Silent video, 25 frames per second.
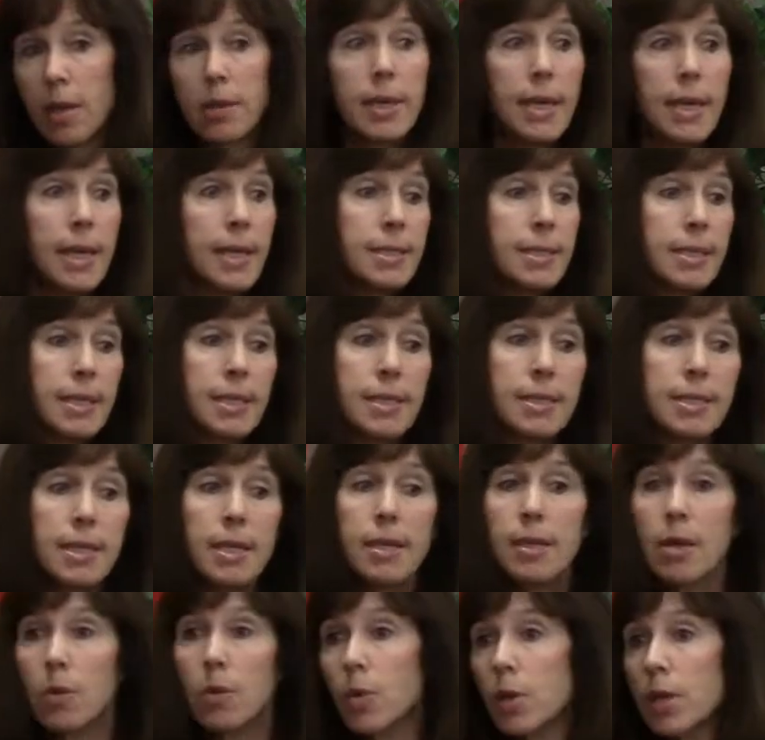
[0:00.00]
The kids can
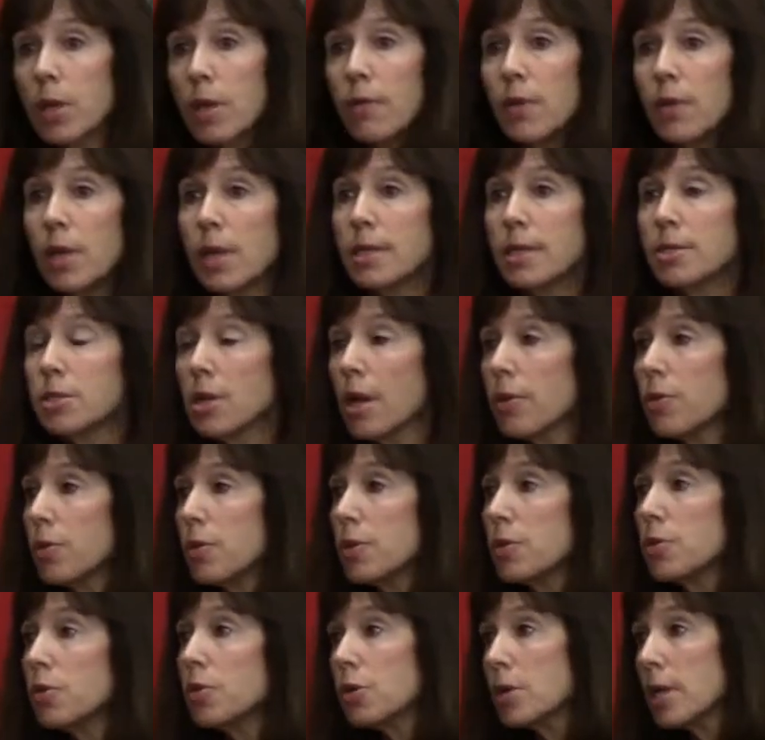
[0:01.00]
see that we're giving each other
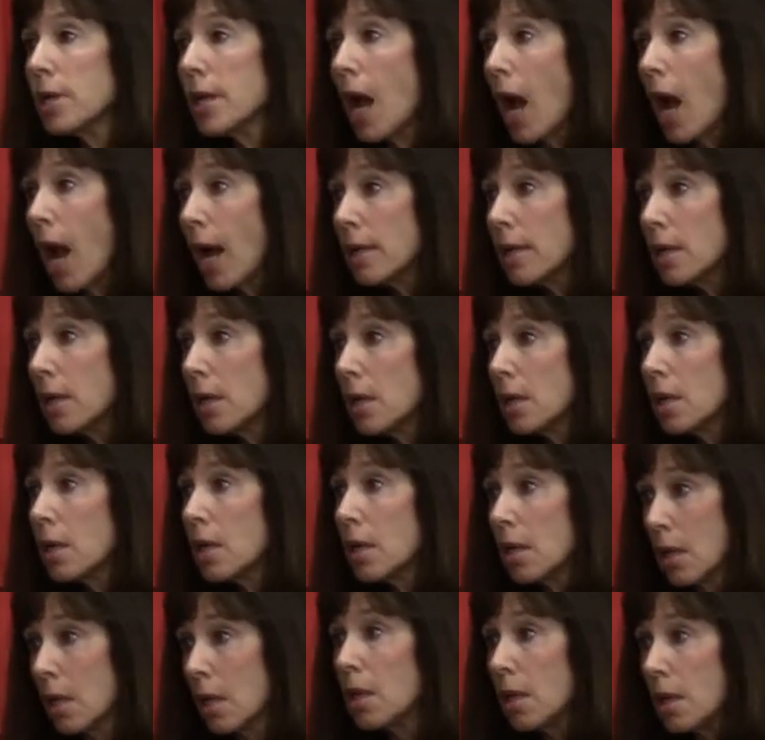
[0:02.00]
the dirty eye.
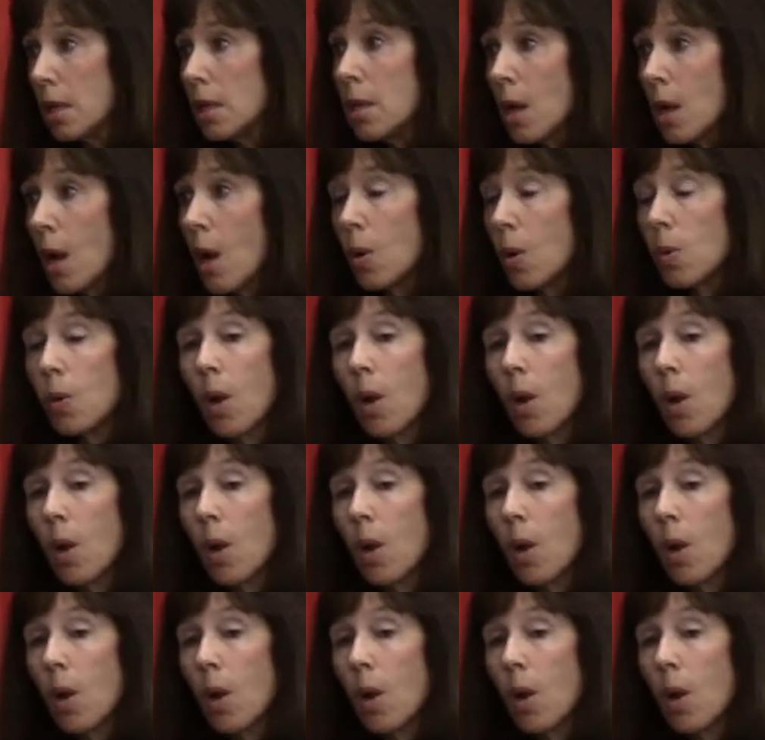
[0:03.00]
You know,